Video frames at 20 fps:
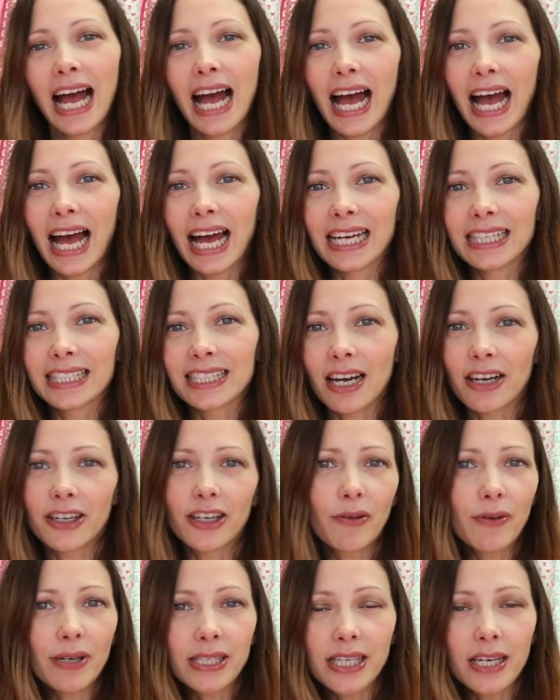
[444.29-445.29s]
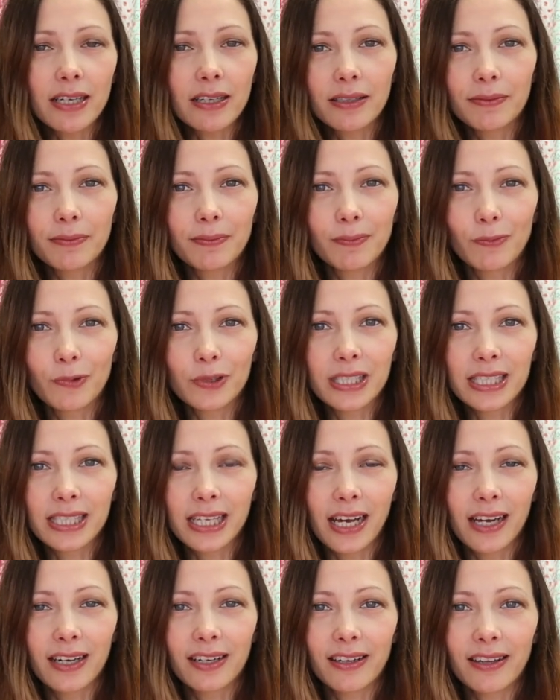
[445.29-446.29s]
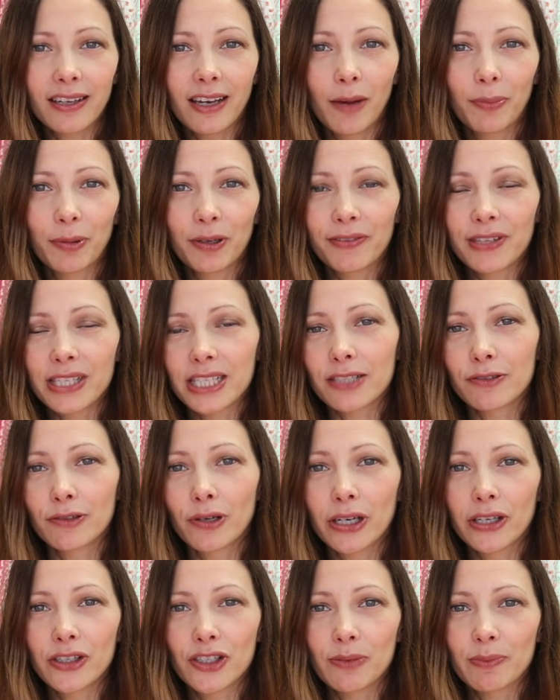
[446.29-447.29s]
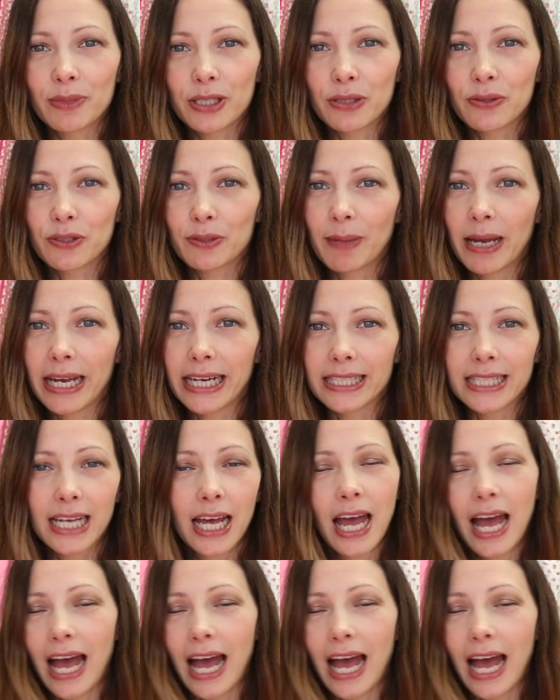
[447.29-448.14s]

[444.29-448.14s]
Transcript: And I know I said I wanted to get another couple of the Sorocco jumpsuits made.